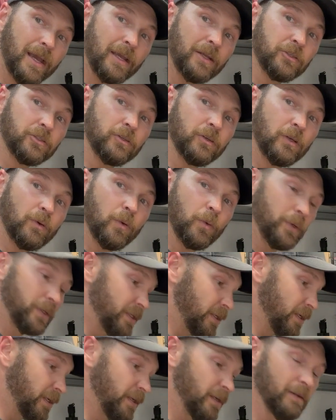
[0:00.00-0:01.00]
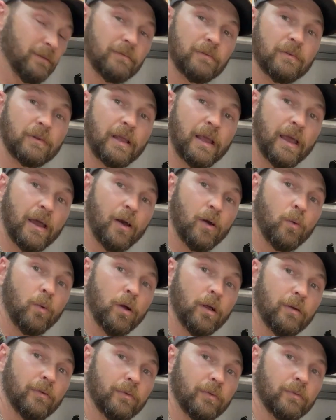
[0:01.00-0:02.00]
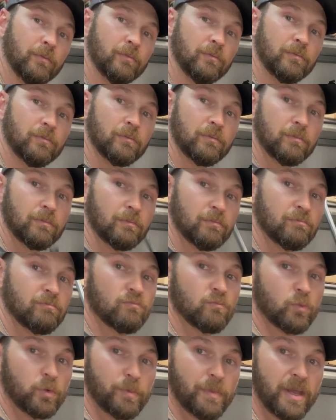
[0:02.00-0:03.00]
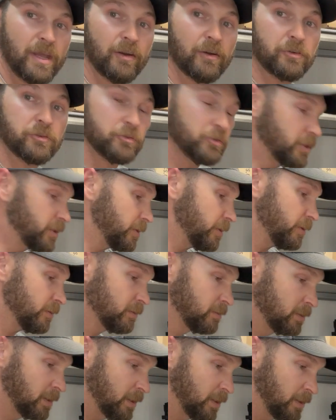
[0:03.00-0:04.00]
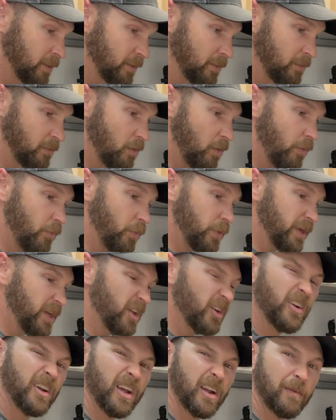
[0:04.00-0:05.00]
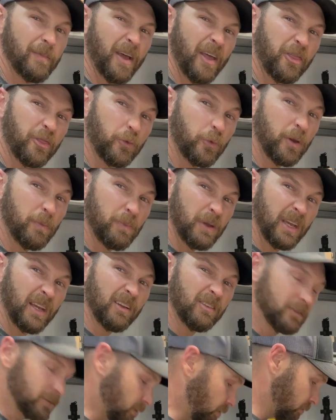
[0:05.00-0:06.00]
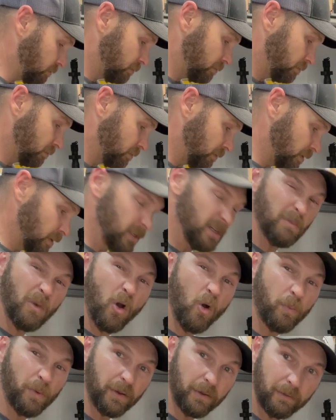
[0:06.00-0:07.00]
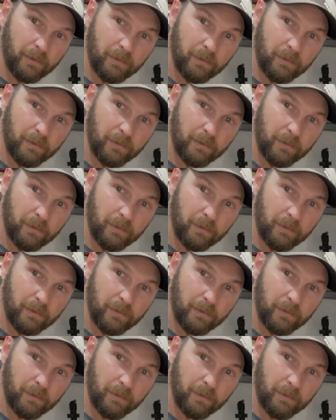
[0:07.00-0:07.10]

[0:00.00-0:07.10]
and show you what we did and how well we made our trigger. Hopefully we can get it down to about 3 pounds. I'm hoping.